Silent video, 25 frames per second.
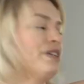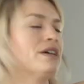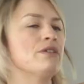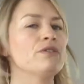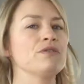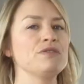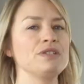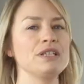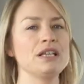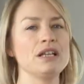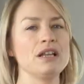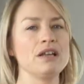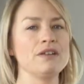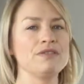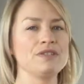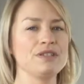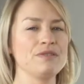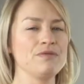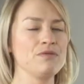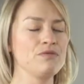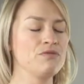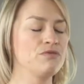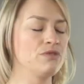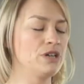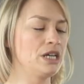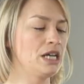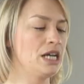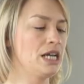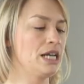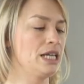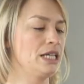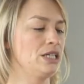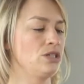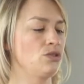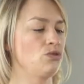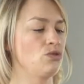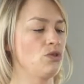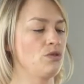now obviously cloves are
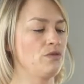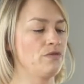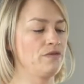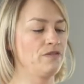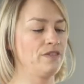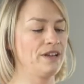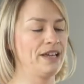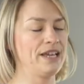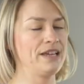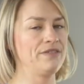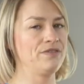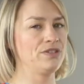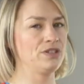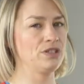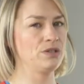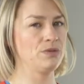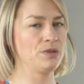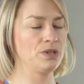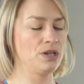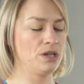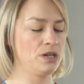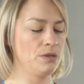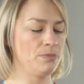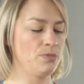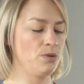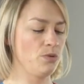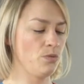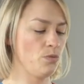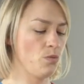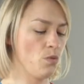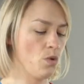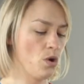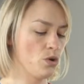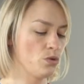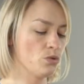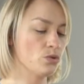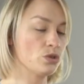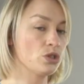really strong flavour, so I'd only put
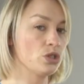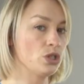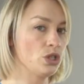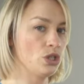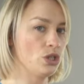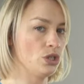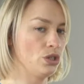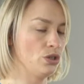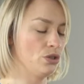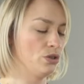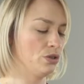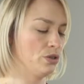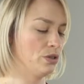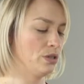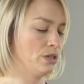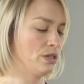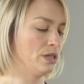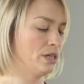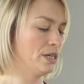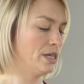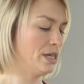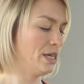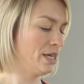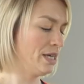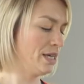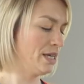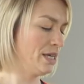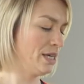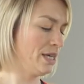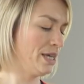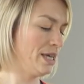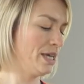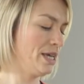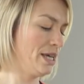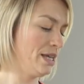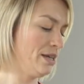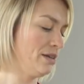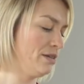1 or 2
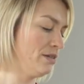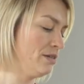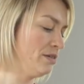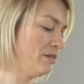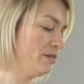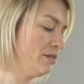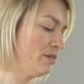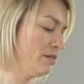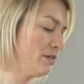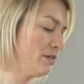in.